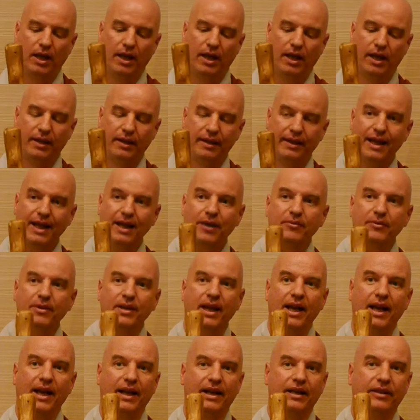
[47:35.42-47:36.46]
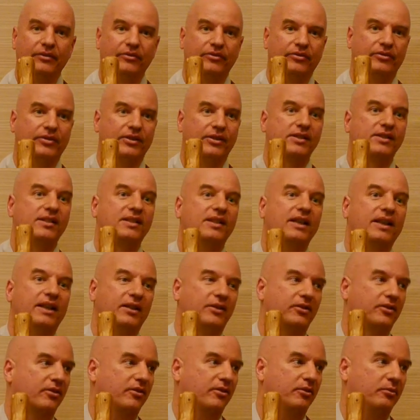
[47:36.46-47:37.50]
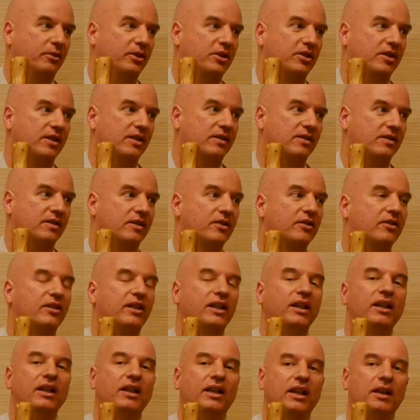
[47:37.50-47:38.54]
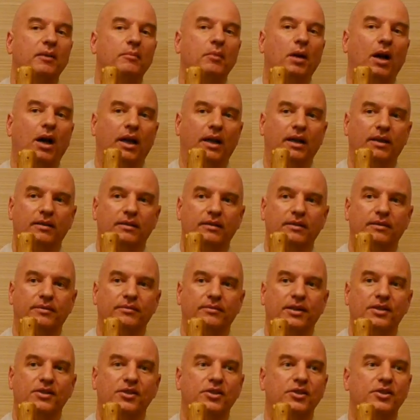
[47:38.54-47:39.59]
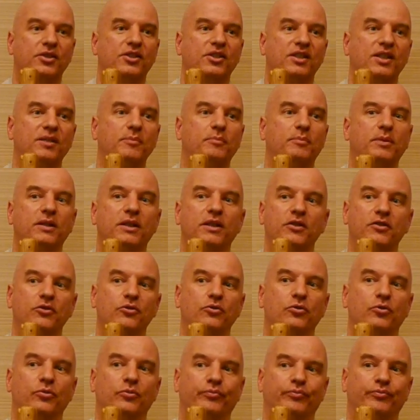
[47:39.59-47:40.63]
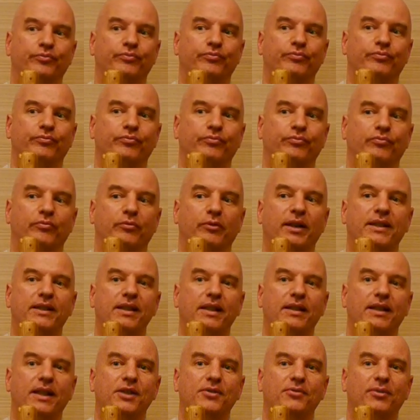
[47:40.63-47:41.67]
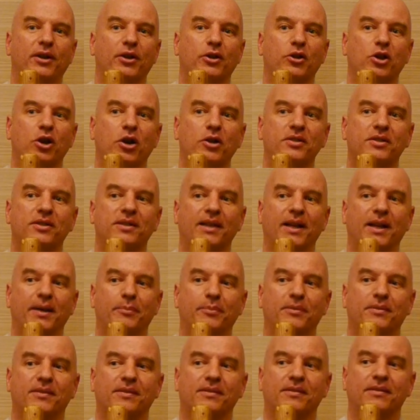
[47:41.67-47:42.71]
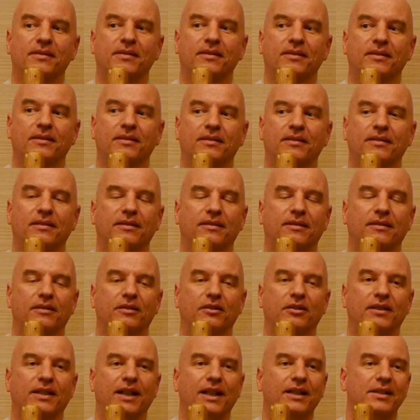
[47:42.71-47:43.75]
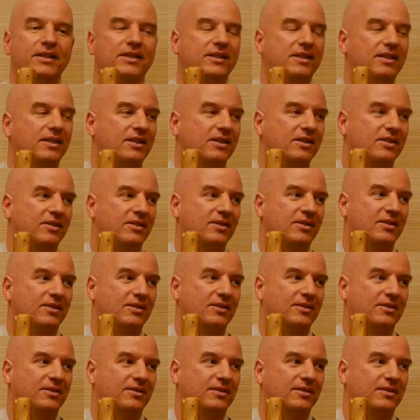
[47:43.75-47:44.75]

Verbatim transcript: And then we have the sixth, which is thinking mind. It's your CPU. That's where your concepts, analyses,